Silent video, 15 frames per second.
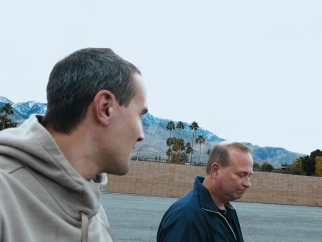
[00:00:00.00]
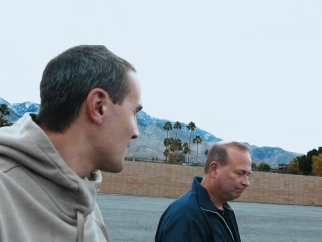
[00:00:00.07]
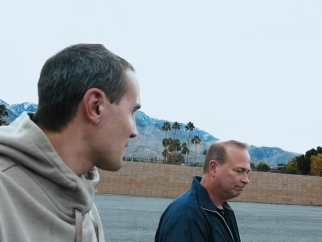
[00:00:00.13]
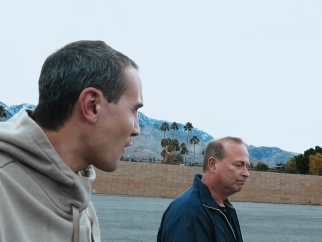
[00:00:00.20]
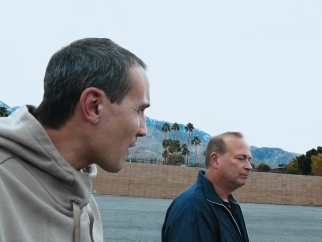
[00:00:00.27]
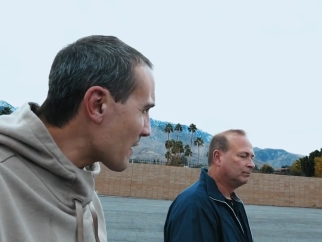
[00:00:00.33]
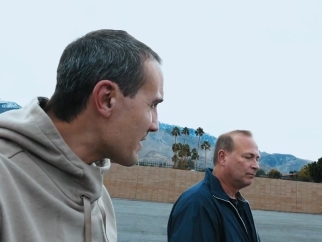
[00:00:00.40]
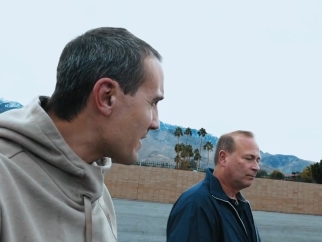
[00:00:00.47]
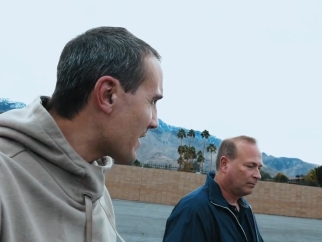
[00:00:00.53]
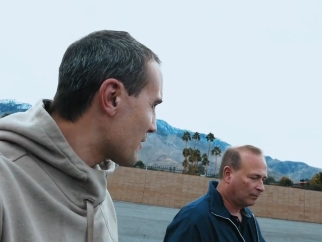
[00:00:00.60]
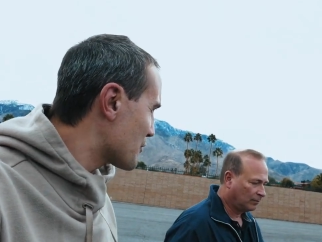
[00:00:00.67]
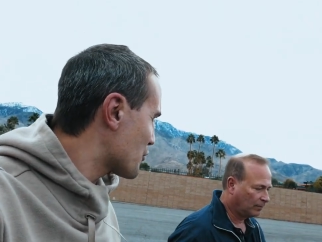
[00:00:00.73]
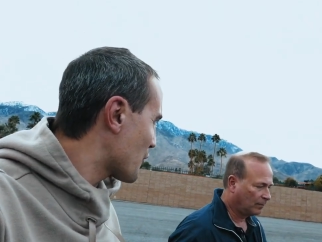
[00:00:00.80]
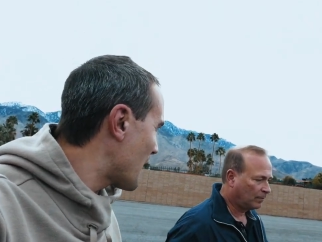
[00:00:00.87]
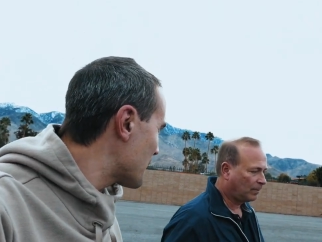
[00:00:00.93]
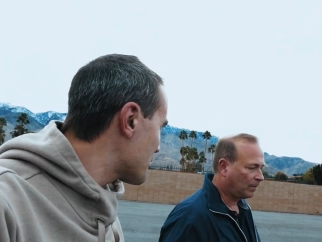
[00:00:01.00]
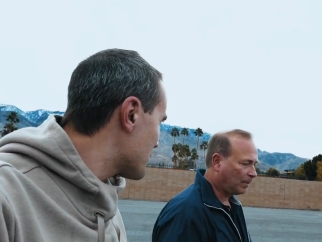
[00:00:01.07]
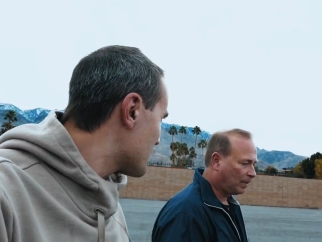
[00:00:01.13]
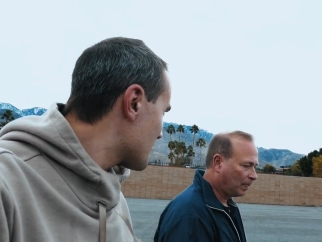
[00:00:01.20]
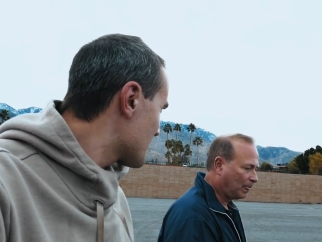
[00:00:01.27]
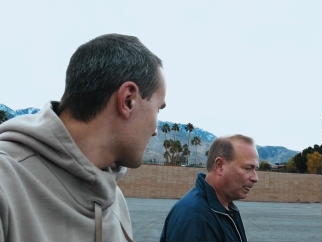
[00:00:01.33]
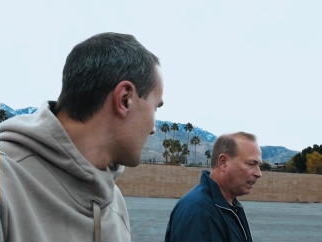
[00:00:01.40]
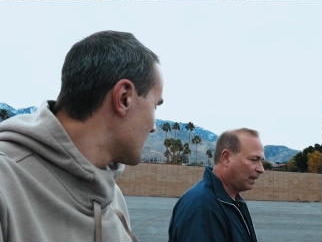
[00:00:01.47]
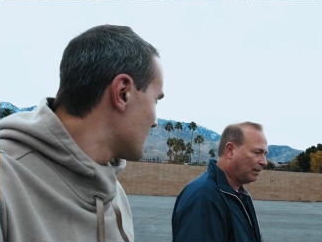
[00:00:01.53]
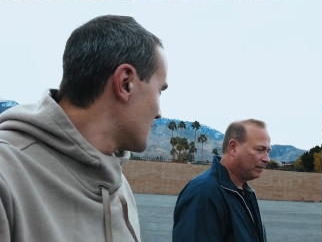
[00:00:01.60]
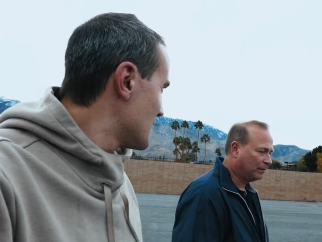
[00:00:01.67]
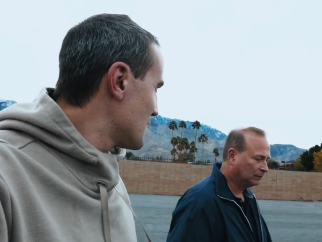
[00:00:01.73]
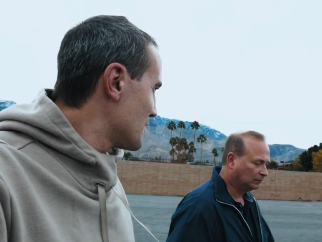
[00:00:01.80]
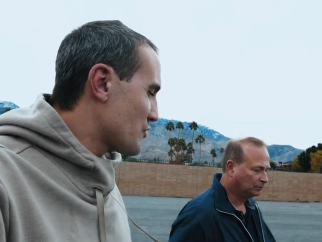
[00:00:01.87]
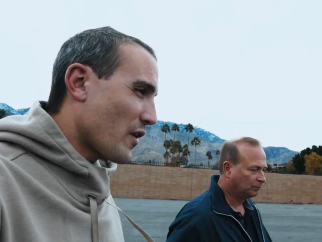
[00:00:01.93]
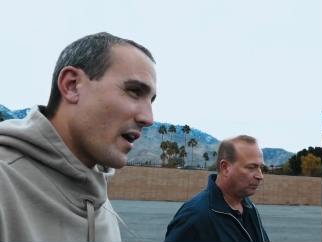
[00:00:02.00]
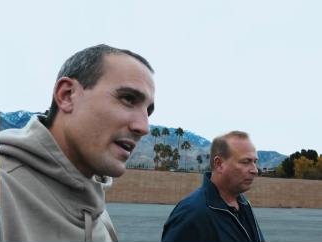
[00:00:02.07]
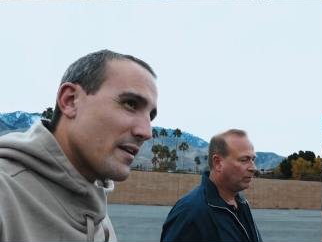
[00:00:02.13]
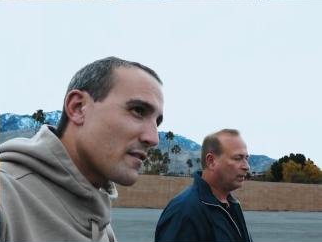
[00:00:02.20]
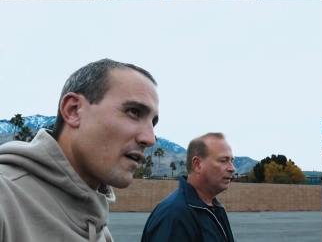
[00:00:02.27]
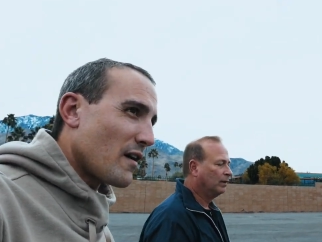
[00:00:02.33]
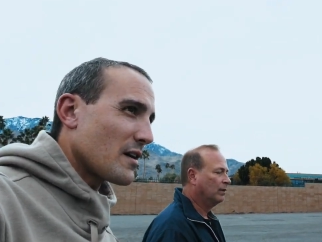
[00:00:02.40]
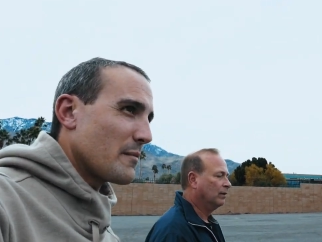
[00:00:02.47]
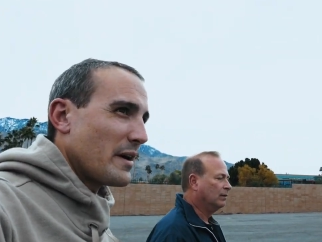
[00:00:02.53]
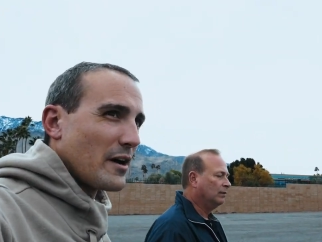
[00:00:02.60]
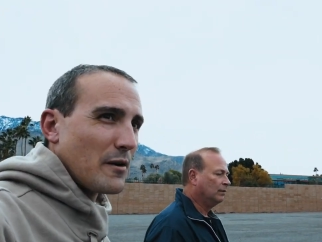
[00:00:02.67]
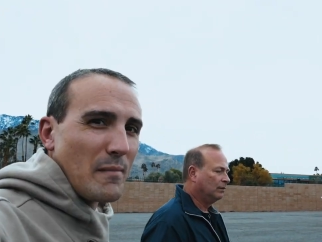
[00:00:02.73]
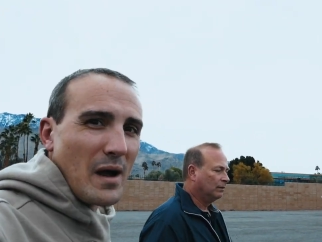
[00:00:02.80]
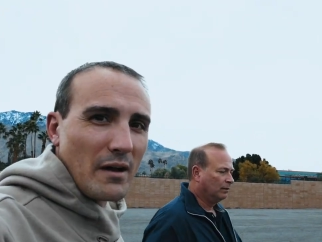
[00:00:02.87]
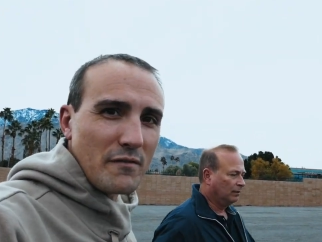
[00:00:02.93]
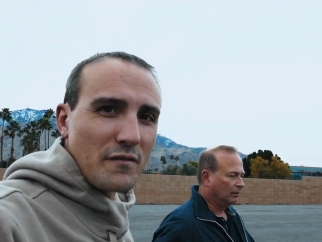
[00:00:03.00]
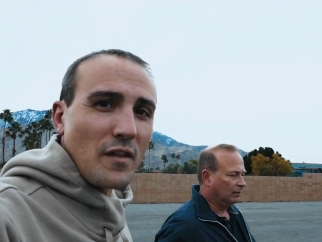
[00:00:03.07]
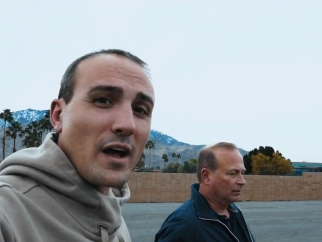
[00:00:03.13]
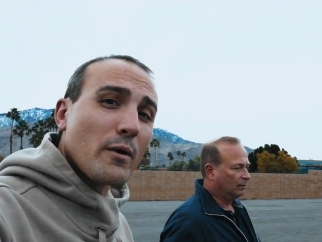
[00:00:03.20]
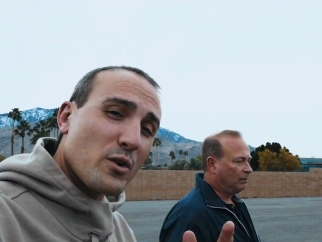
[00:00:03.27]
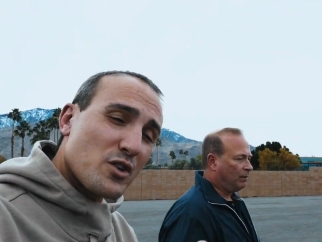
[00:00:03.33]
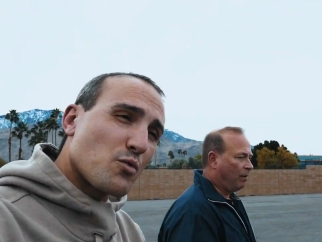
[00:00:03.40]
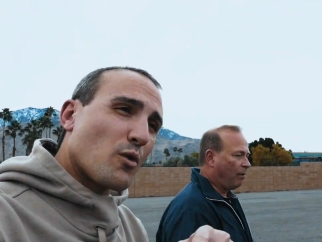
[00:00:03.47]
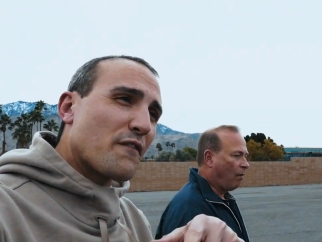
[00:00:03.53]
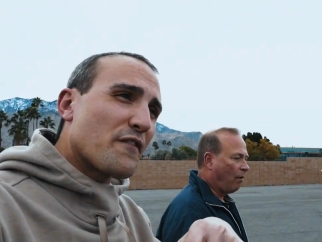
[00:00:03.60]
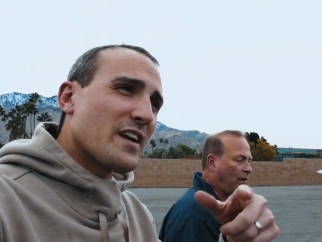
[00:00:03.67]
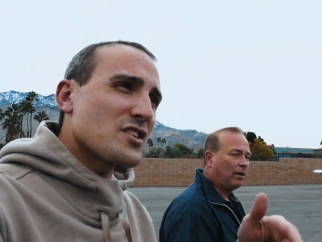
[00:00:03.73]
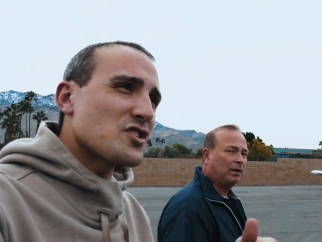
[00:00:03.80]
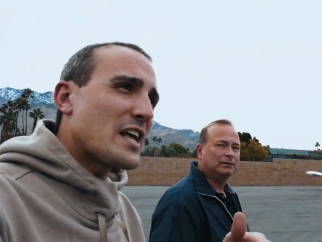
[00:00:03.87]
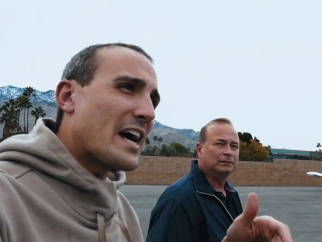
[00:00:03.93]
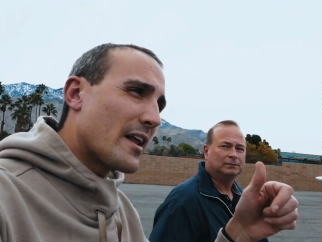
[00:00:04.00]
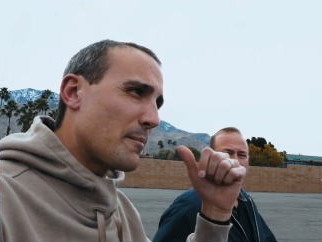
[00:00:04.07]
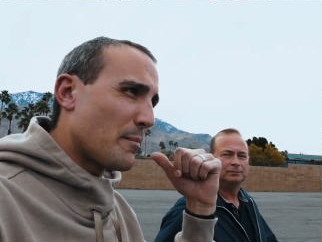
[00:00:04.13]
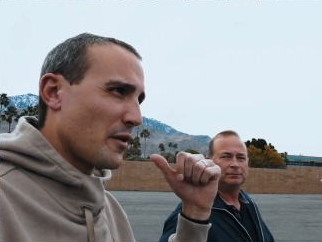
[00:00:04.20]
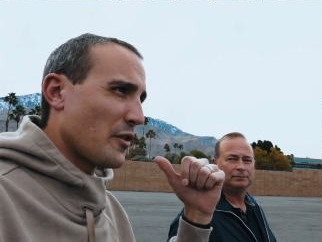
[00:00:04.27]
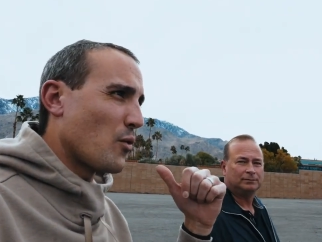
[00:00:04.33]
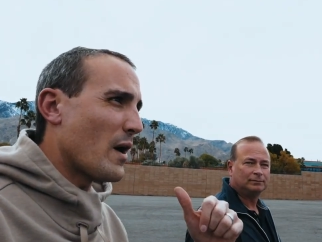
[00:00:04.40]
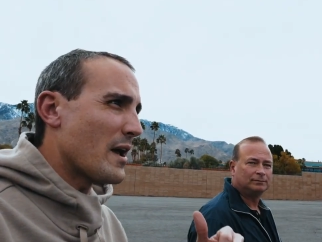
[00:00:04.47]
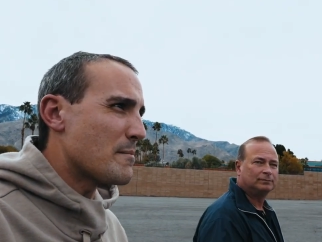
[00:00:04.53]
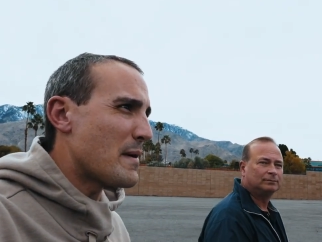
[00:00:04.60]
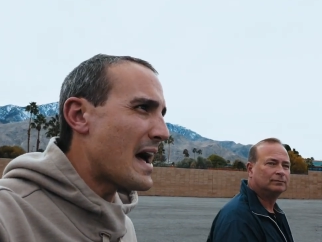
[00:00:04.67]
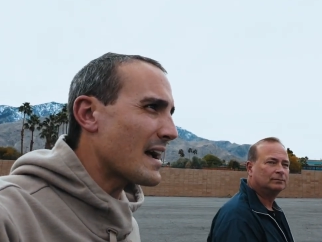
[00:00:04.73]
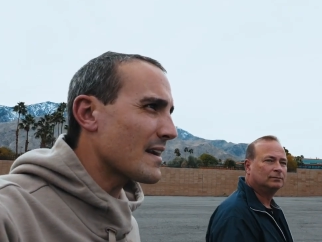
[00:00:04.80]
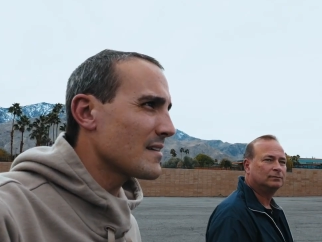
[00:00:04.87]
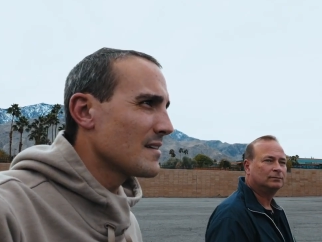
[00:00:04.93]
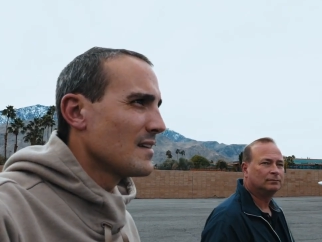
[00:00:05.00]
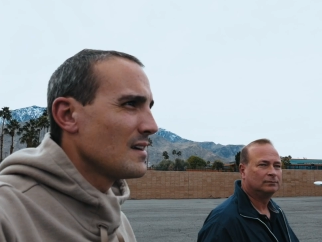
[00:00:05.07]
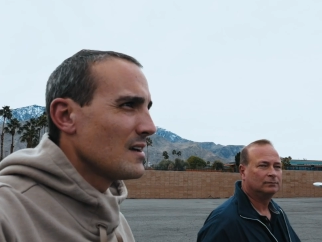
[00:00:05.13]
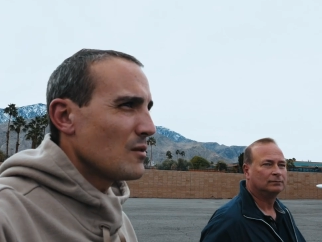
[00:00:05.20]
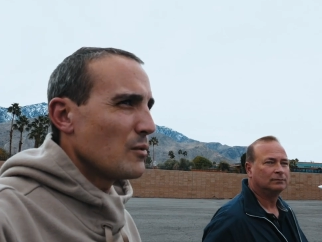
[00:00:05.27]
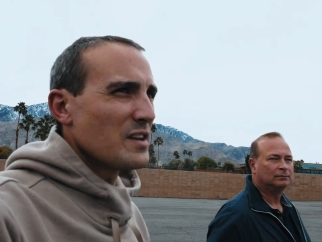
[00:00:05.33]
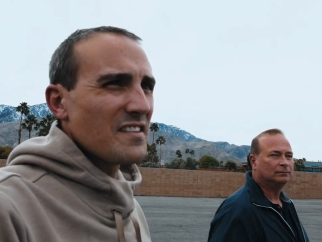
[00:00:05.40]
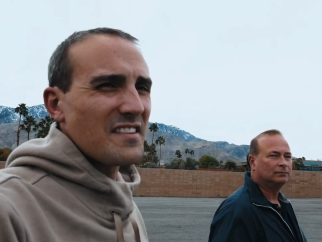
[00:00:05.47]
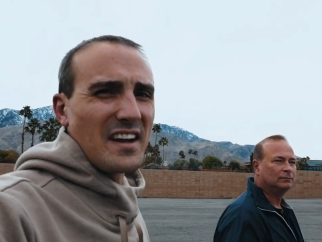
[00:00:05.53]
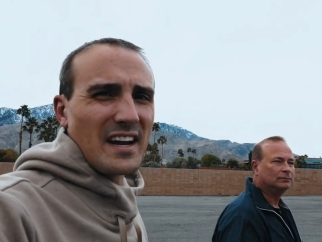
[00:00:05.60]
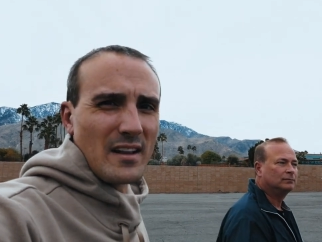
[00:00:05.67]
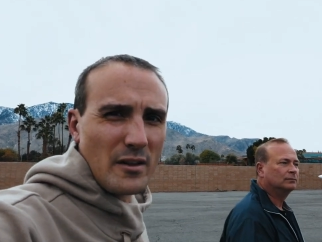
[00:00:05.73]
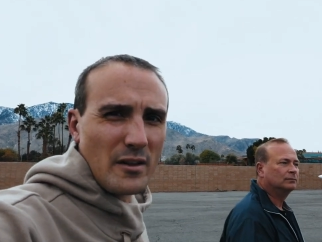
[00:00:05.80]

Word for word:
Speaker 1: talking to air traffic, trying to talk about our mountain flying, which we'll finish that up on the way back. We just got a